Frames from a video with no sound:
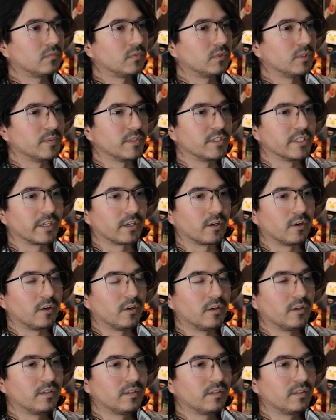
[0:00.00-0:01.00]
Let me check
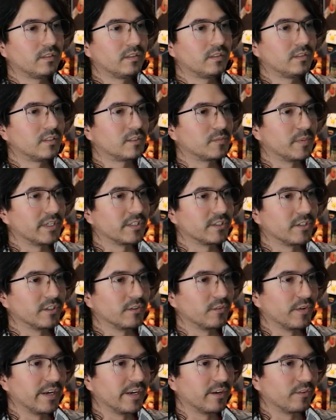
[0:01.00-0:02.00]
all. Just make sure the
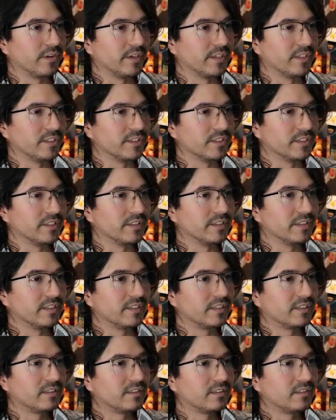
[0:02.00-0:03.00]
Radiant Greninja's in there.
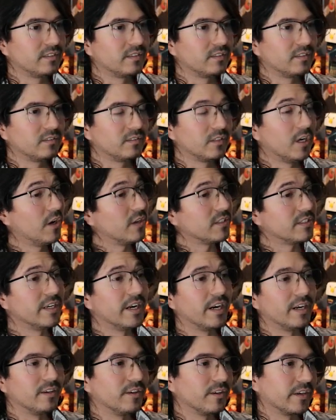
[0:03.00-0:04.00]
Oh, it's
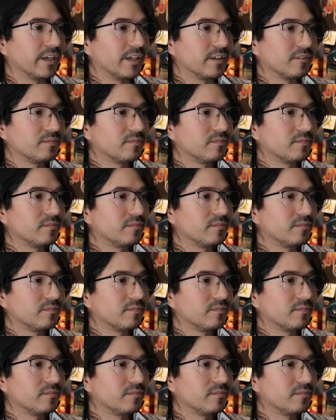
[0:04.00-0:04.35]
not. Okay.